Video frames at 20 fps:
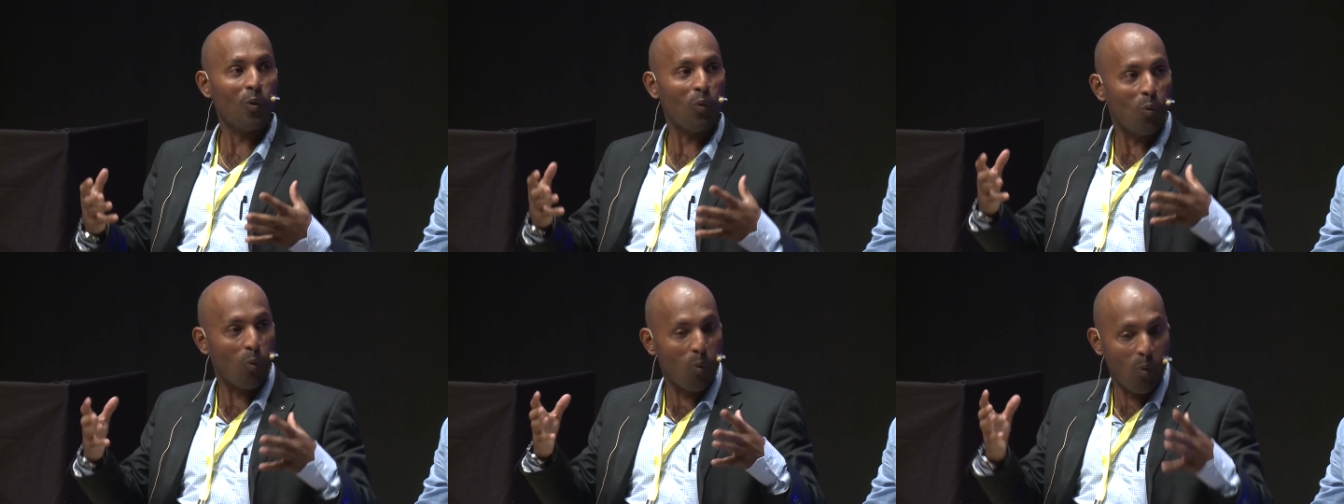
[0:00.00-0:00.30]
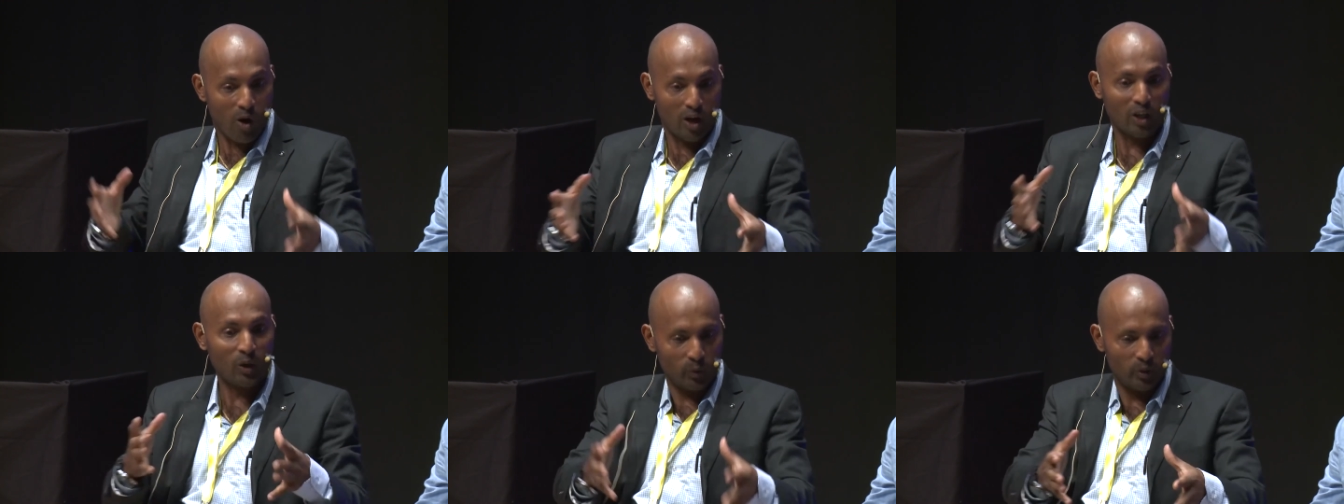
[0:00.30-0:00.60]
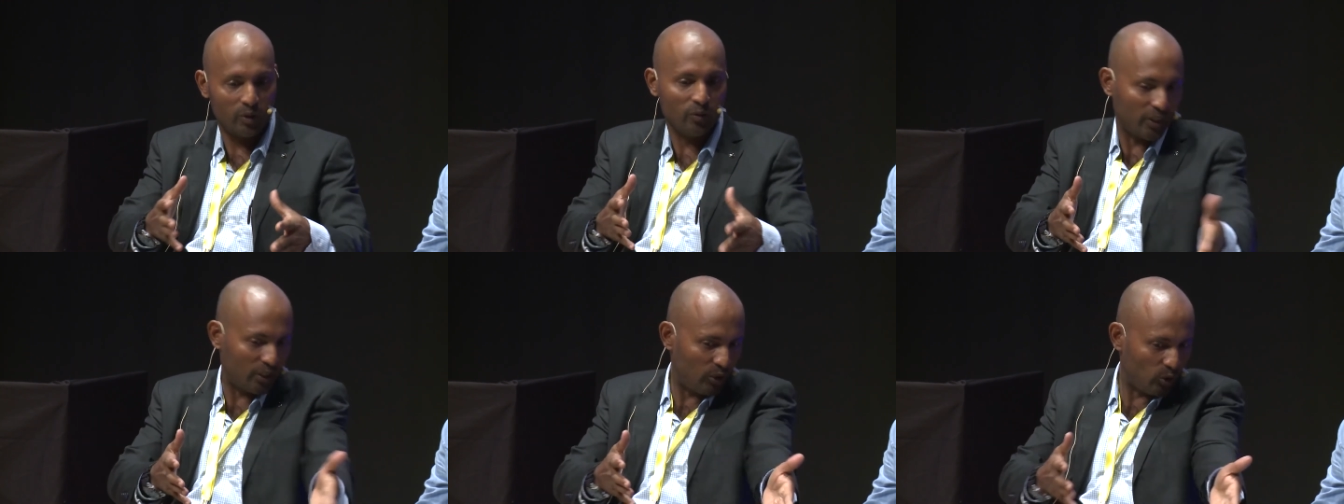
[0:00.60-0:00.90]
what,
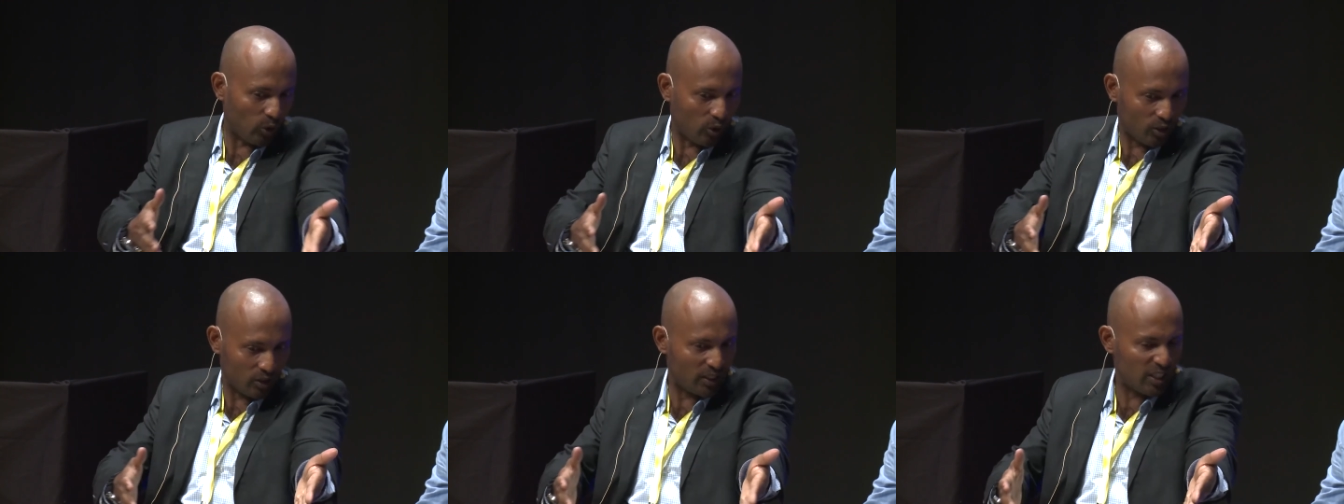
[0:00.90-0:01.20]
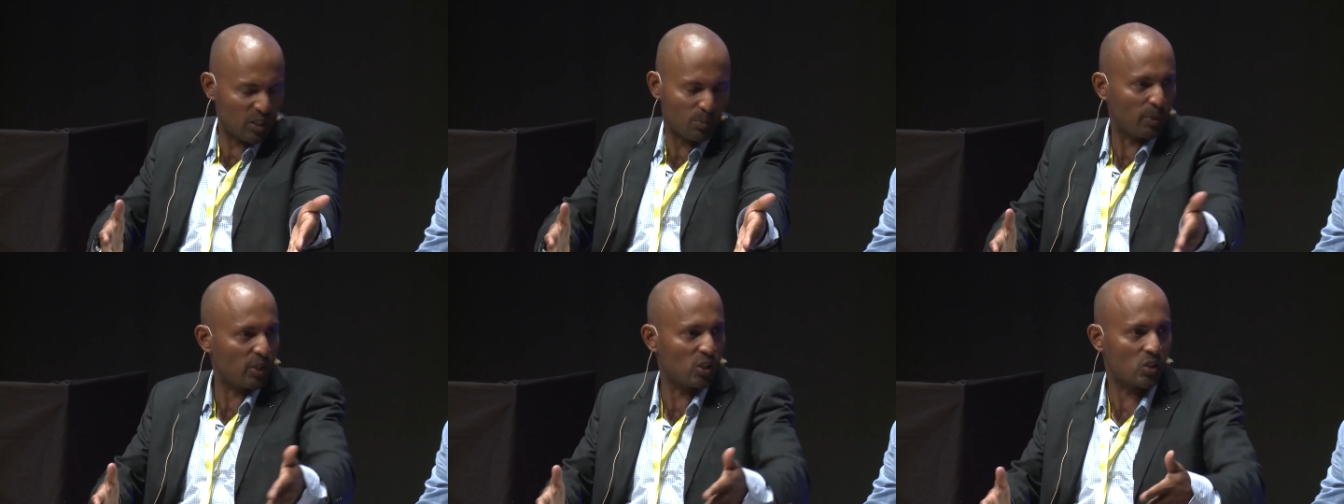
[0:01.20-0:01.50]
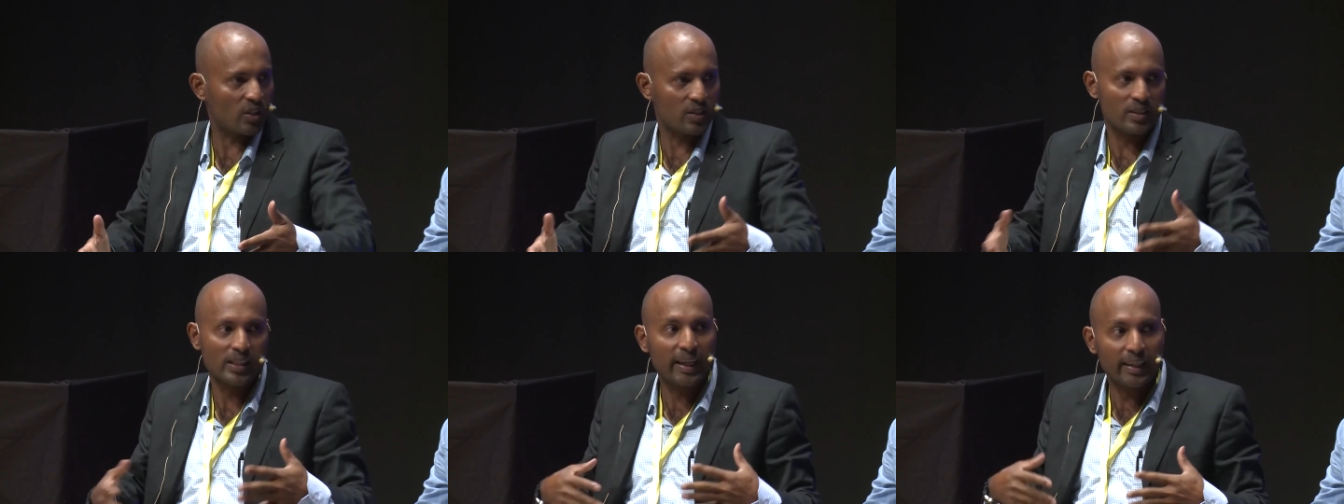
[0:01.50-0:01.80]
even though all these
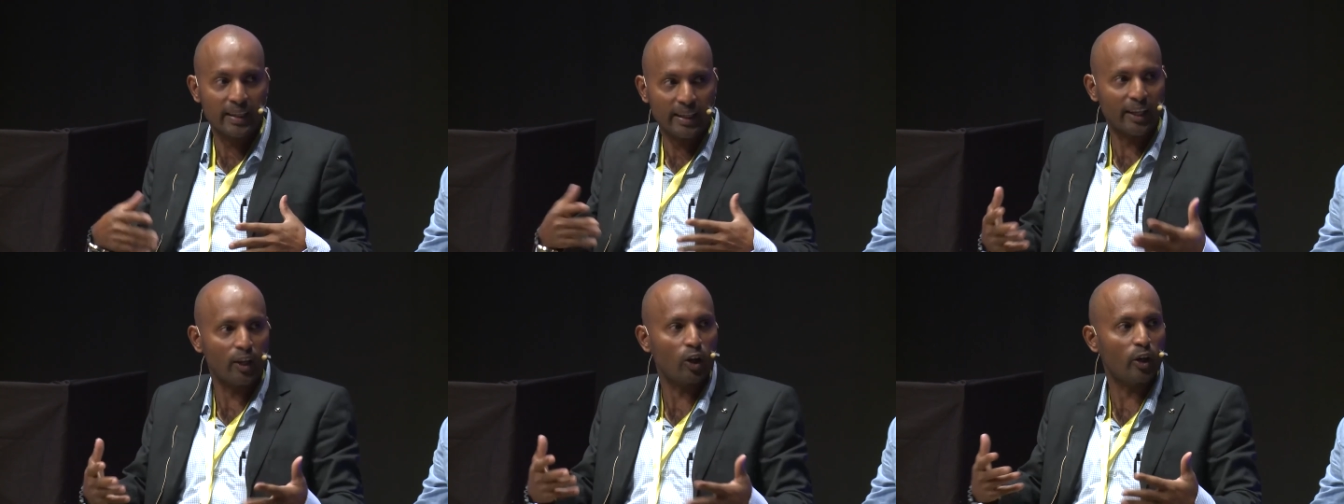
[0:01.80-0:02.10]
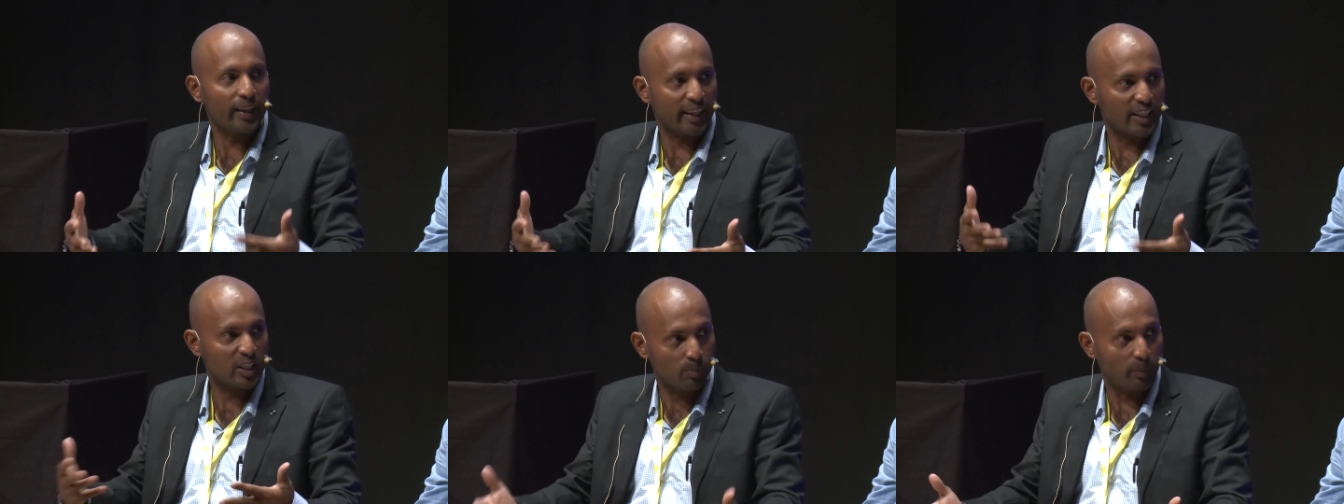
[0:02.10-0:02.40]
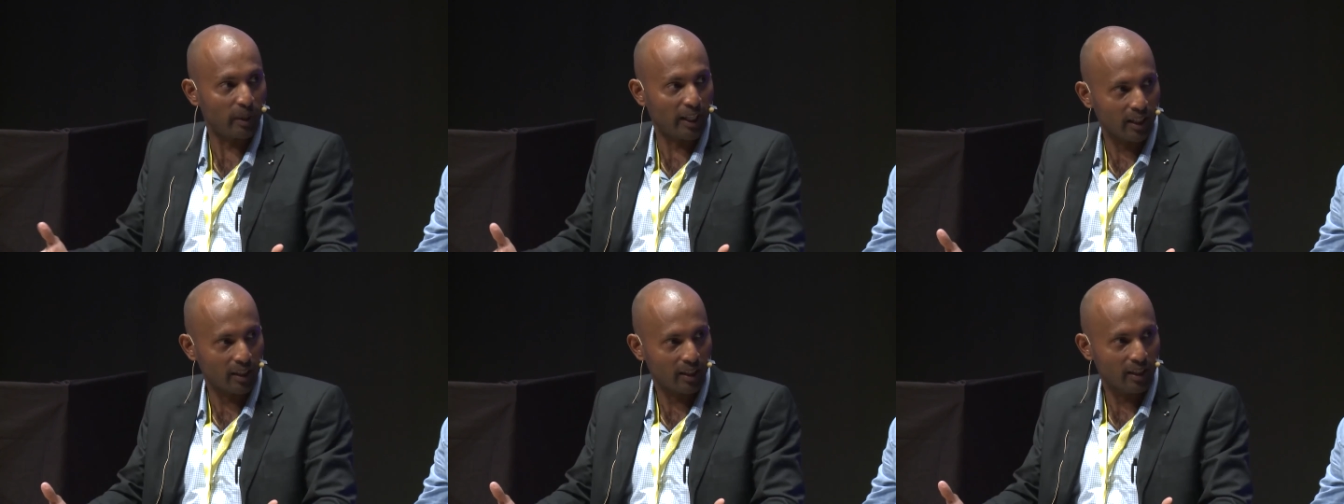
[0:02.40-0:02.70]
pictures I cannot
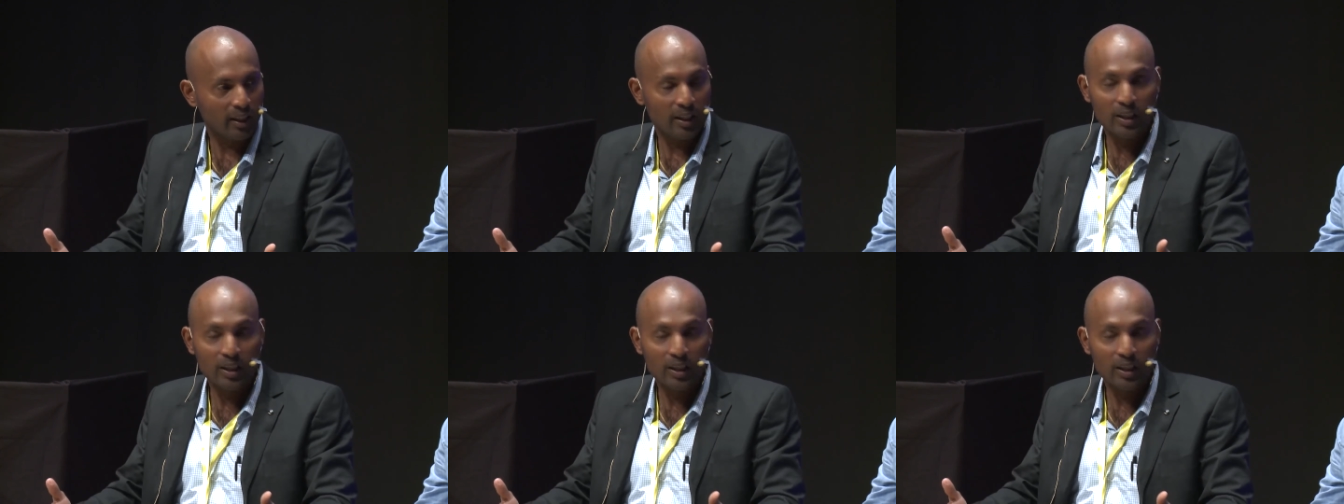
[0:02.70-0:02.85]
explain.